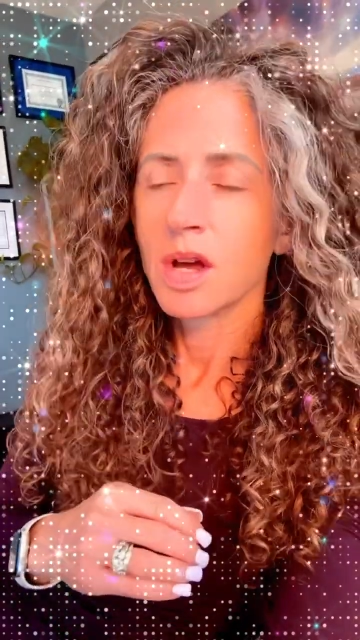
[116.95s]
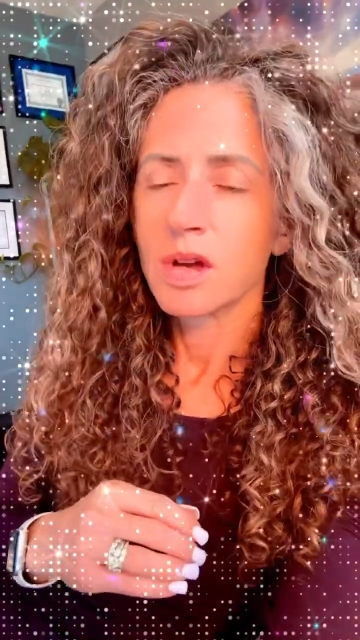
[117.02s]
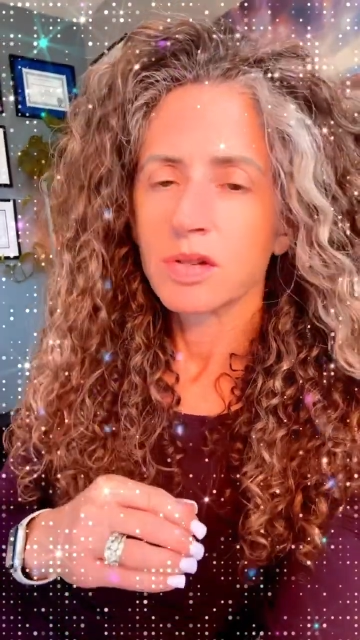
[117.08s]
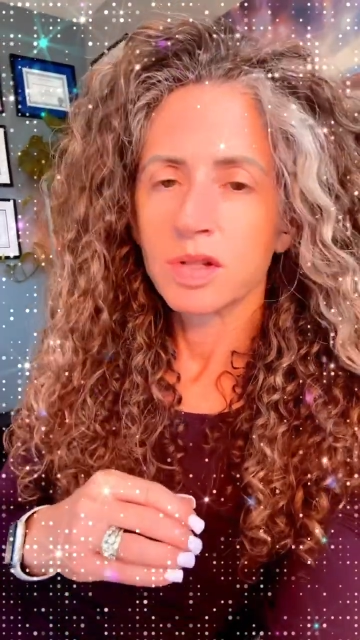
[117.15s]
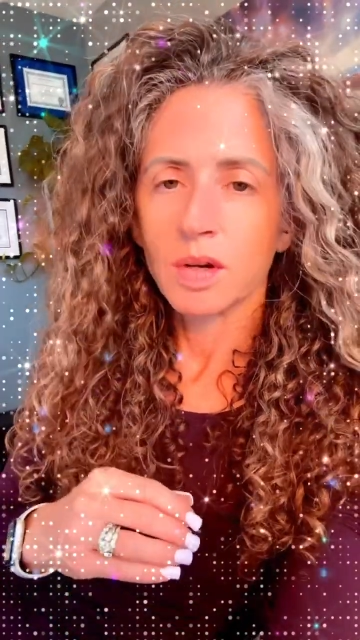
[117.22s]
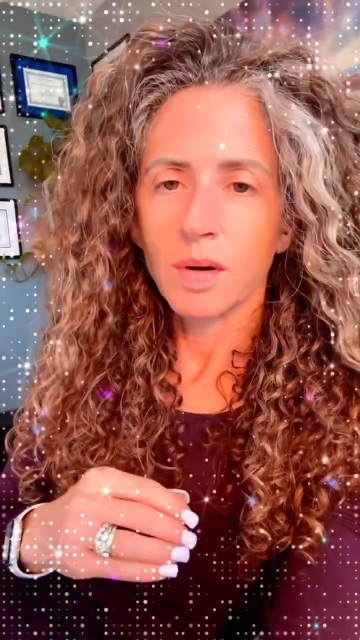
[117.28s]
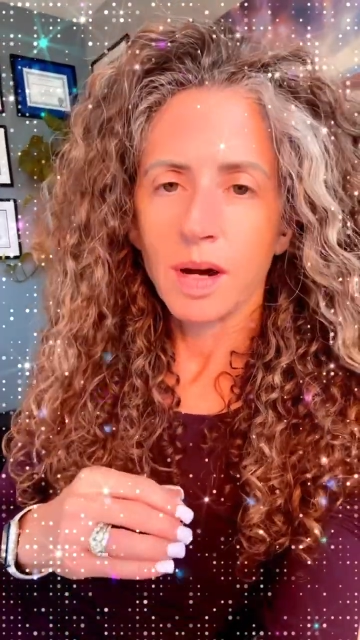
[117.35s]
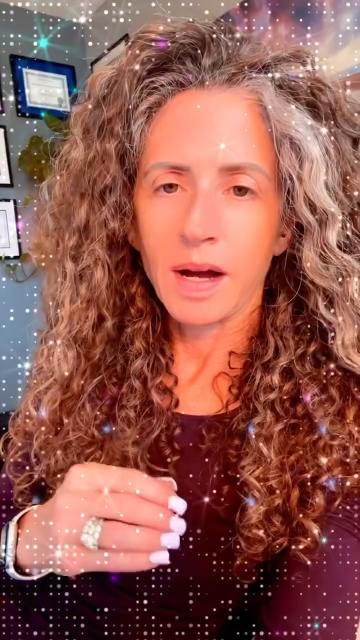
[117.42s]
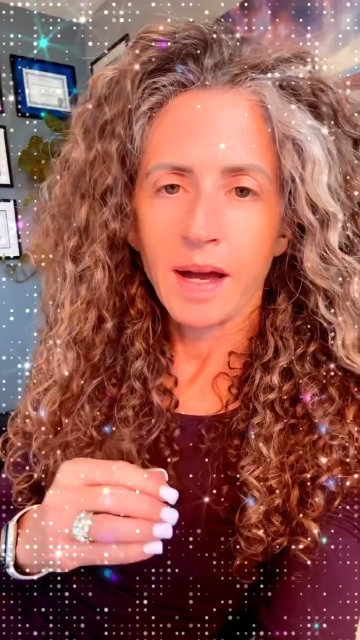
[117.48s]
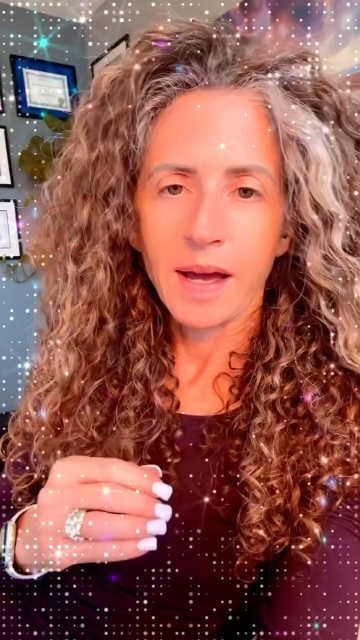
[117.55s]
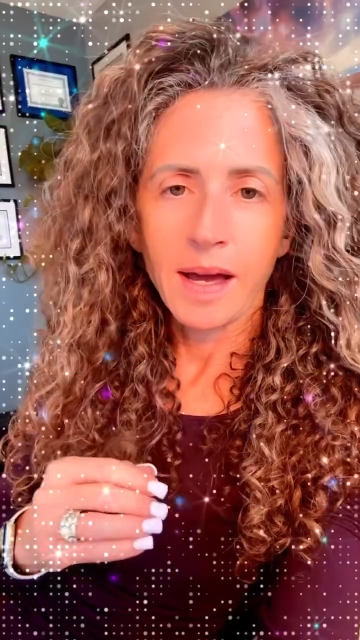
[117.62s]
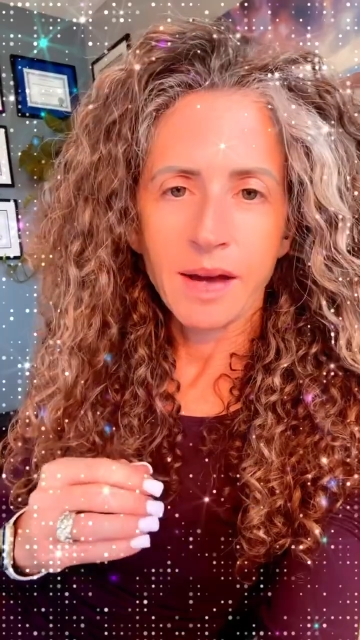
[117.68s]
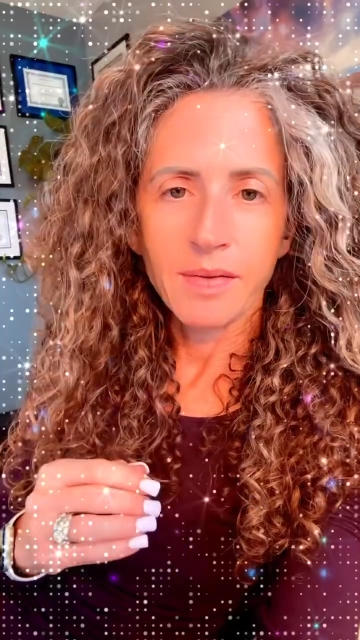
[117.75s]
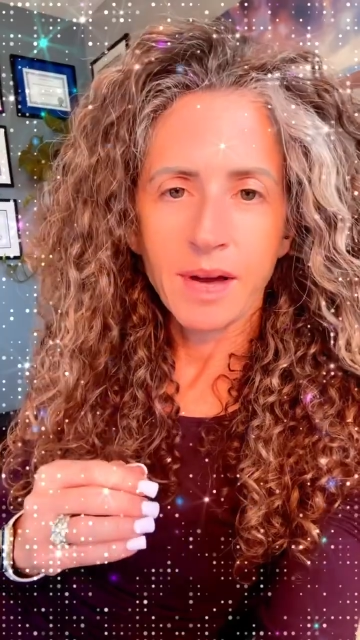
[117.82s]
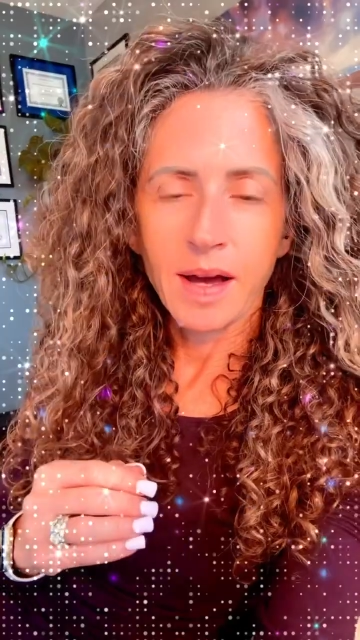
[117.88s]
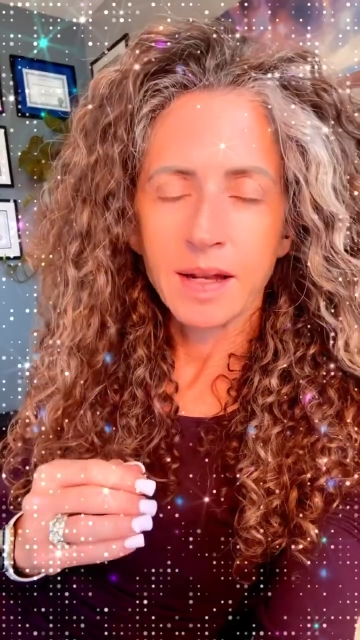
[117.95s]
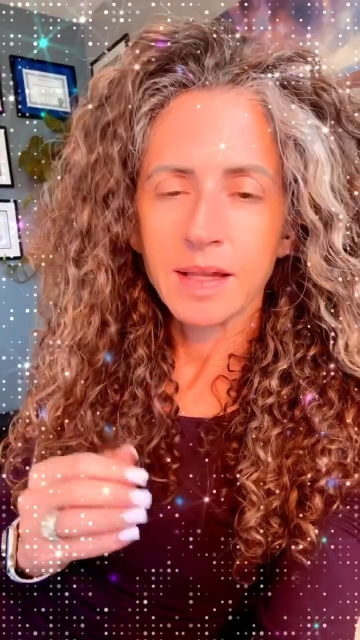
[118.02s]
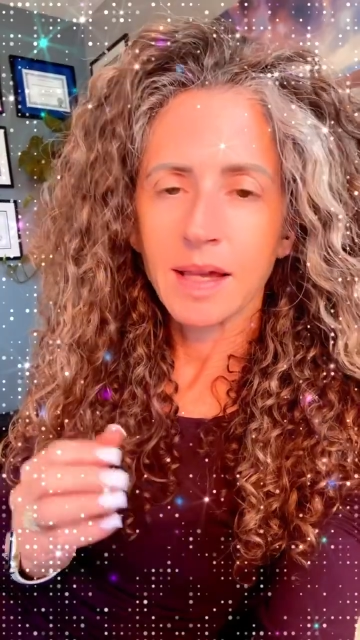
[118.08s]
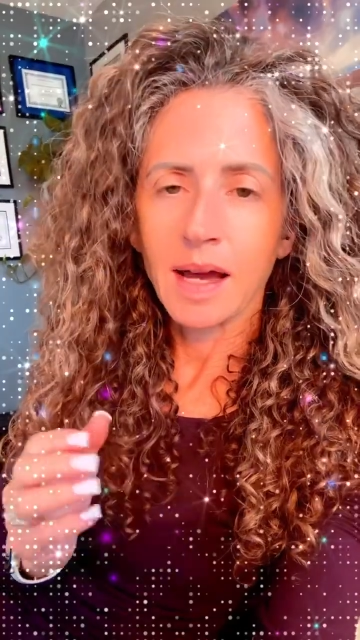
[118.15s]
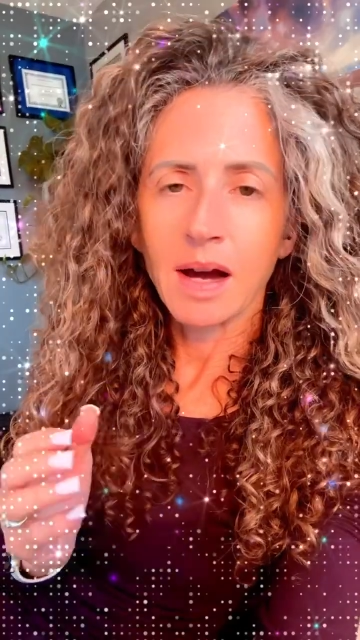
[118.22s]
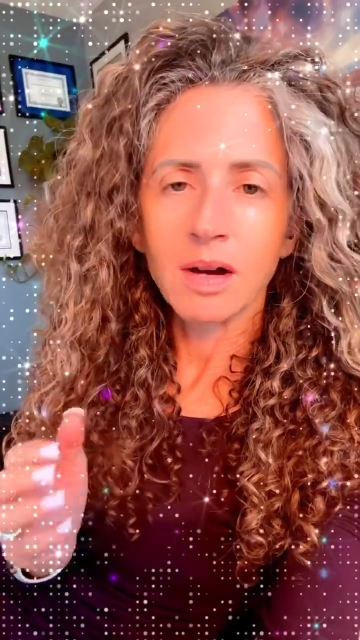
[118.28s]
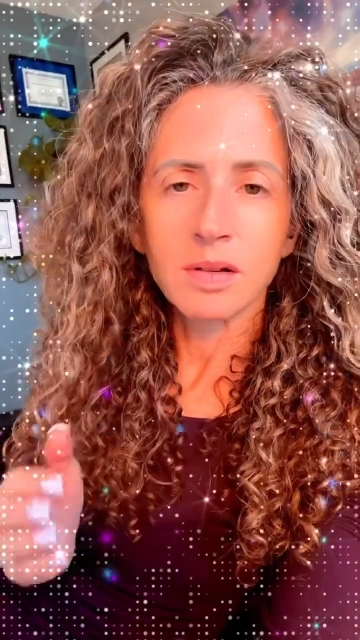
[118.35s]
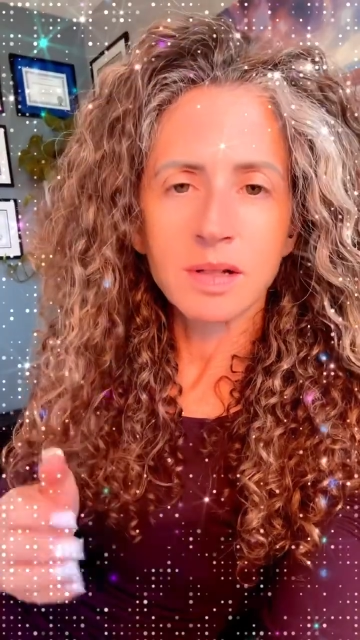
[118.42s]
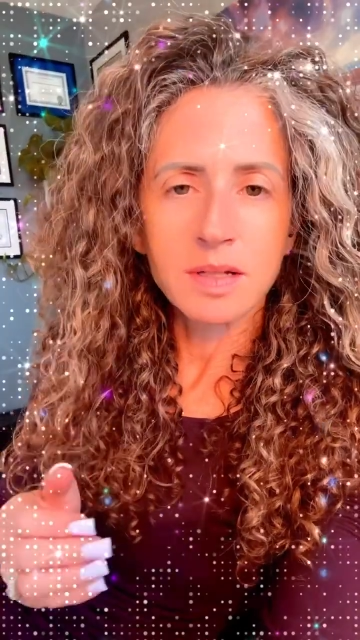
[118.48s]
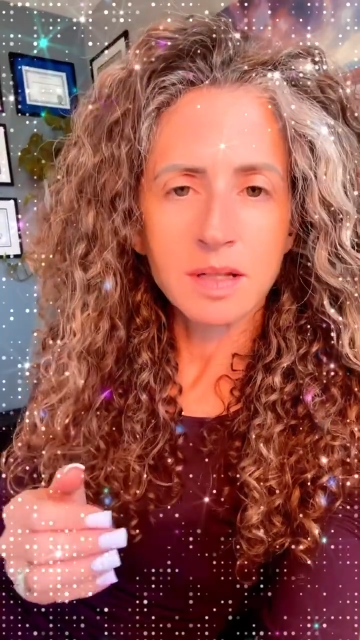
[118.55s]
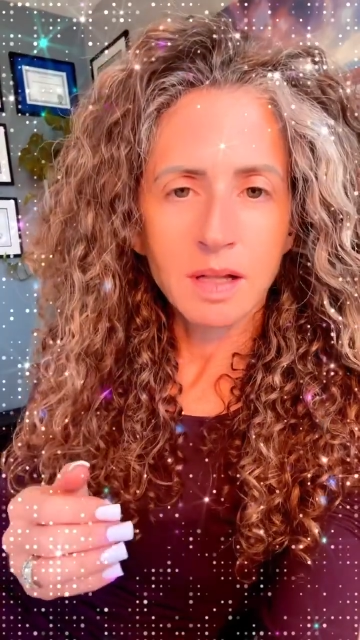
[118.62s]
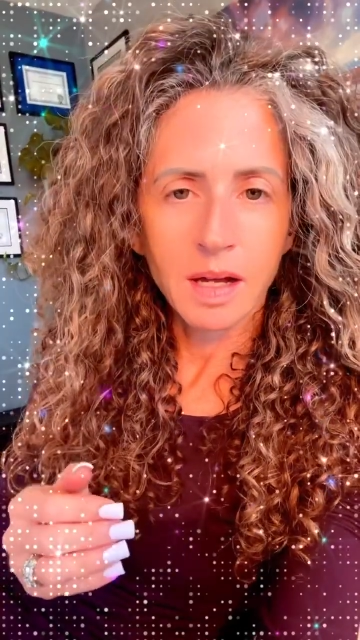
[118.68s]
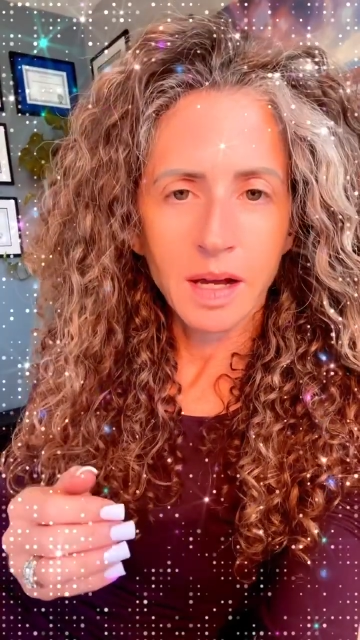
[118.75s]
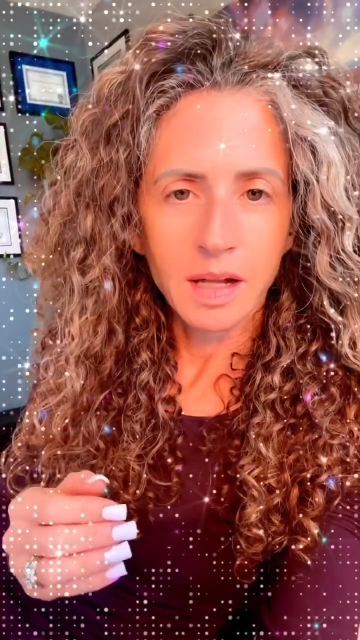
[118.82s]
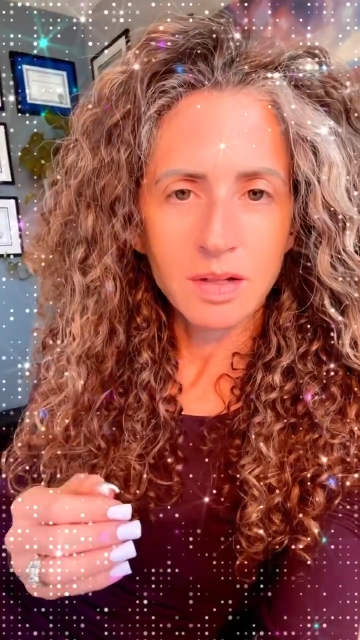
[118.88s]
So I have had countless
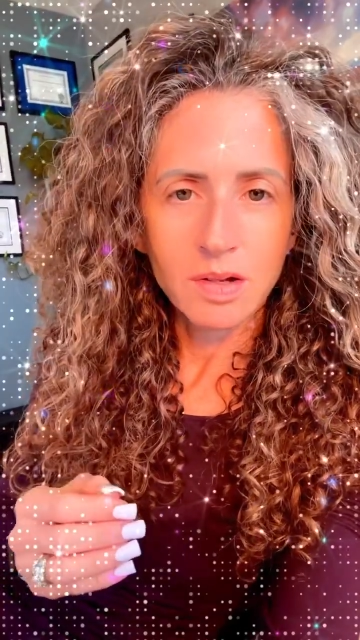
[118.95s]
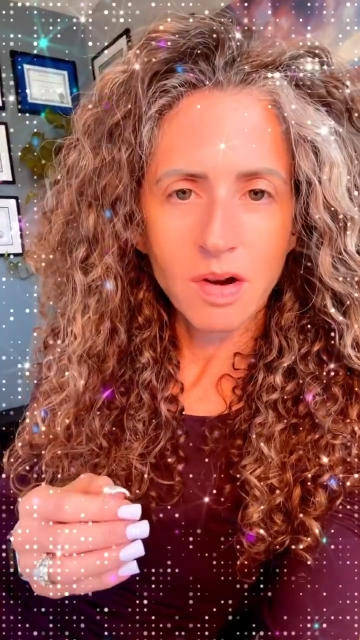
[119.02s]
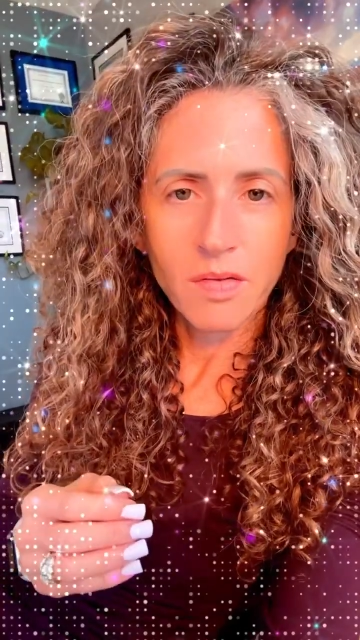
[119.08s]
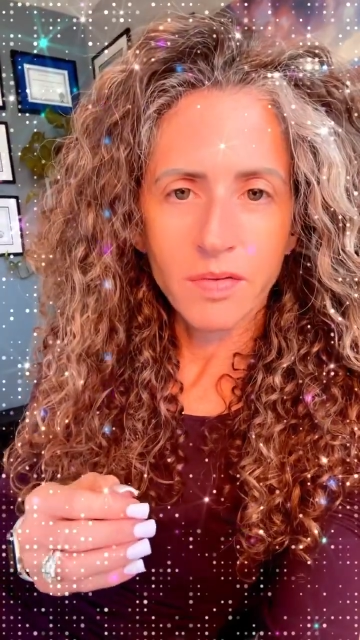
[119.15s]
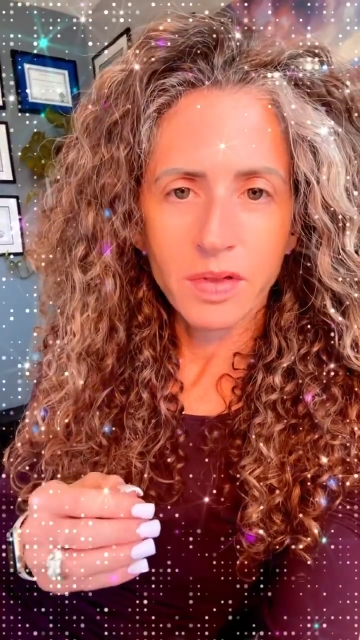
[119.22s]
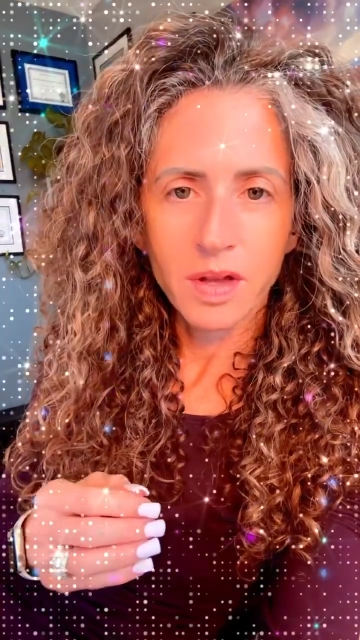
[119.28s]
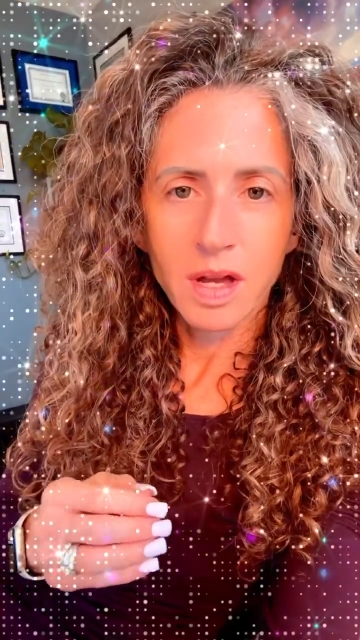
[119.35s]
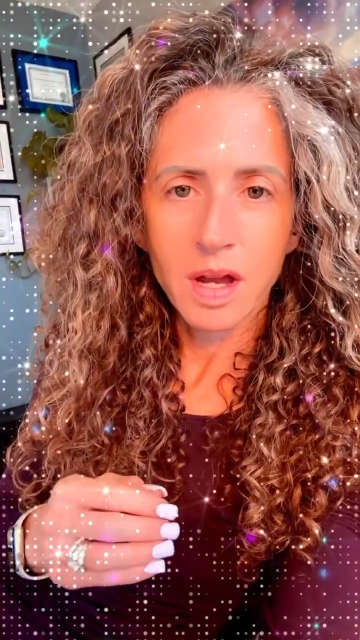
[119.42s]
clients over the